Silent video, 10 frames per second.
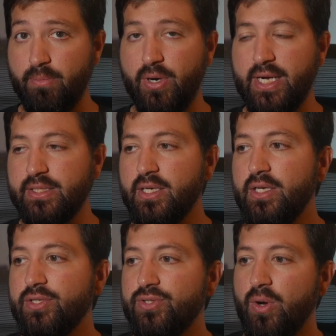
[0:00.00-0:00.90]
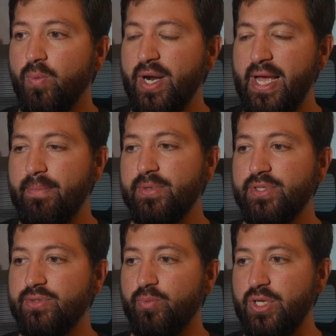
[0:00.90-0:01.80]
price. So what
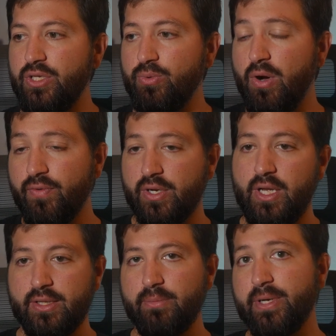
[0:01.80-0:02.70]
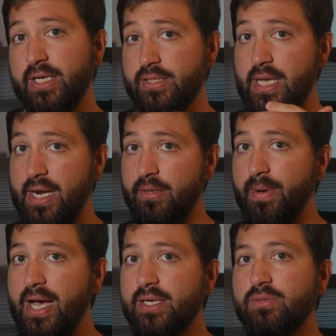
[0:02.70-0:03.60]
happens when you overclock them? Because out of the
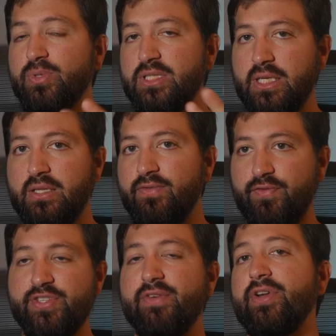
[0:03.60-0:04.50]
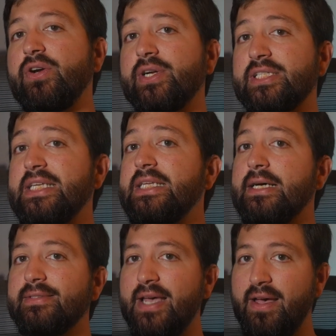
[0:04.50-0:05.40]
box, we see the 5700 XT
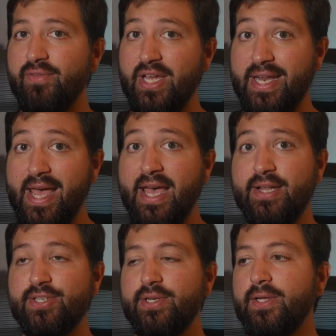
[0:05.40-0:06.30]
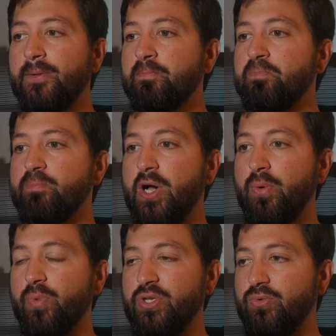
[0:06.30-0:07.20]
does have an edge.
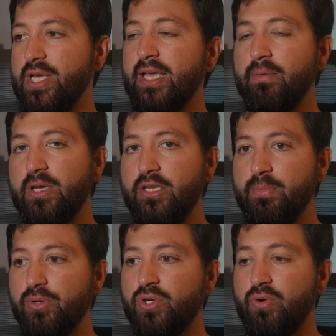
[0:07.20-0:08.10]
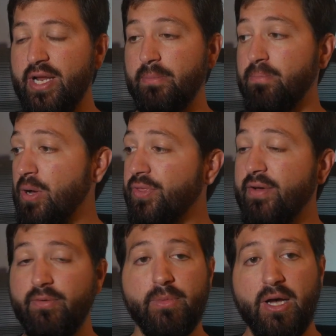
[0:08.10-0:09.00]
But when you take them and you both crank both
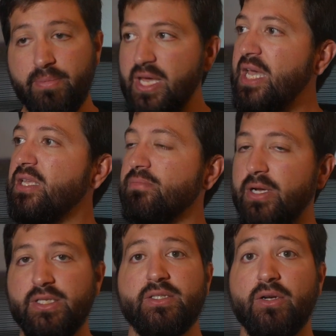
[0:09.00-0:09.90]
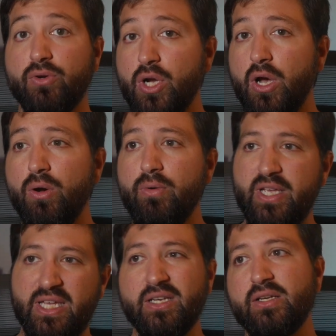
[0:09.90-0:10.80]
of them up as much as they'll go
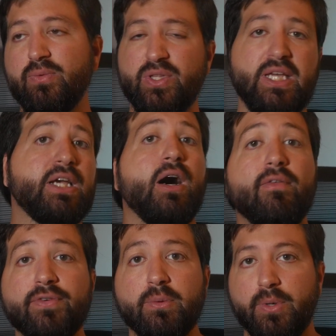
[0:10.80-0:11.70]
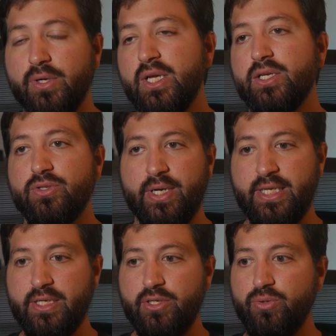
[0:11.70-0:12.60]
and within comfortable. So I
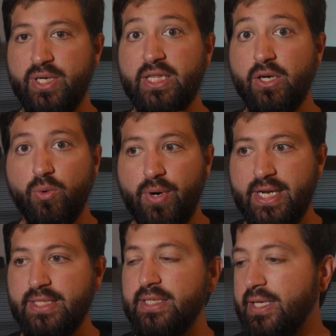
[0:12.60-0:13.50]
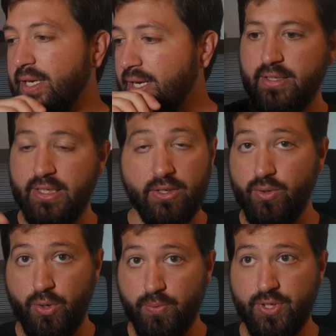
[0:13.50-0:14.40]
didn't do anything crazy. Didn't
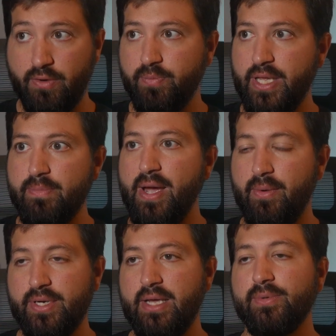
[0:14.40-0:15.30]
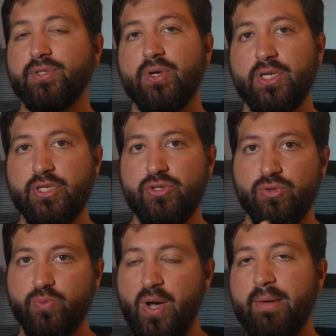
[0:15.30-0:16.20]
know no soft play power tables. So I just
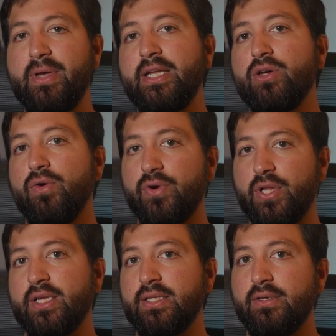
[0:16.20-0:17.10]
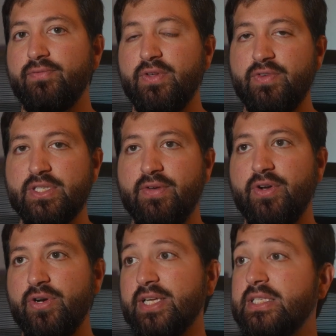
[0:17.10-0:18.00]
used Wattman to overclock the
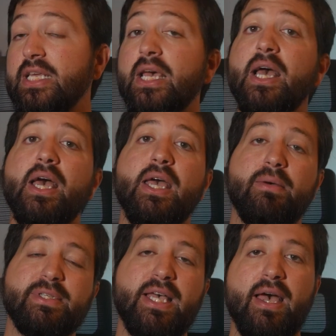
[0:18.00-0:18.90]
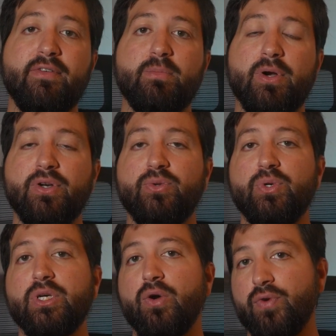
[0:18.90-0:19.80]
5700 XT. MSI Afterburner
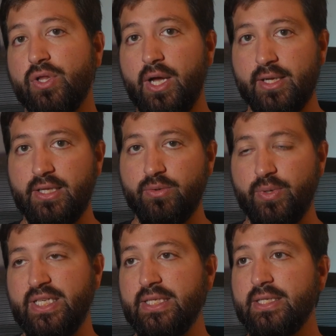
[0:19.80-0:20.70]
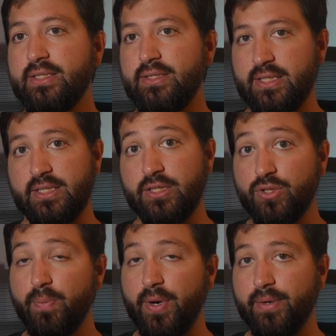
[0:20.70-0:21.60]
to overclock the 2060
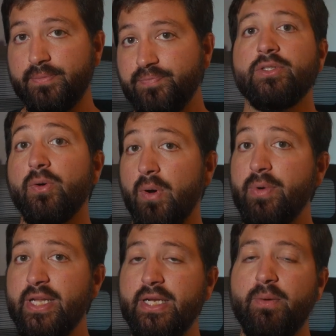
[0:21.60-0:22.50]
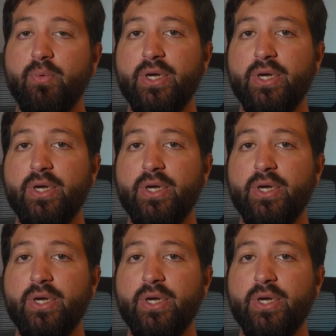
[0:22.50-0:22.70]
Super. So what we ended up